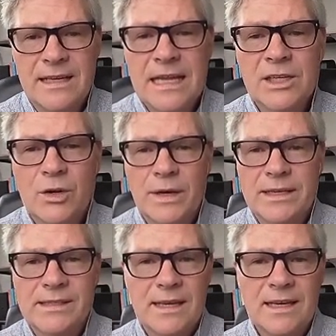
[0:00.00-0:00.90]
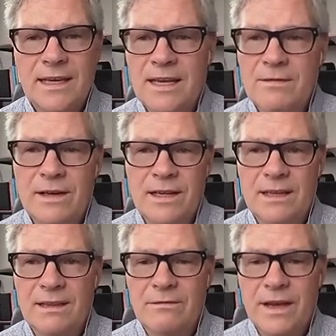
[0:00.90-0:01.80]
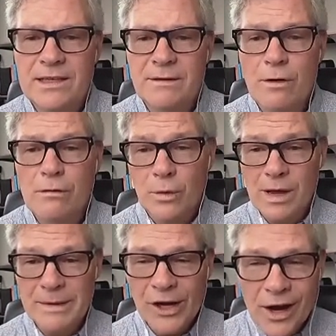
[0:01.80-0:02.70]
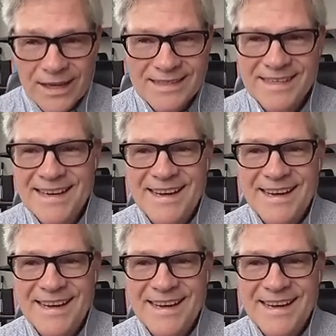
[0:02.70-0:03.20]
increase, even in the face of overwhelming odds,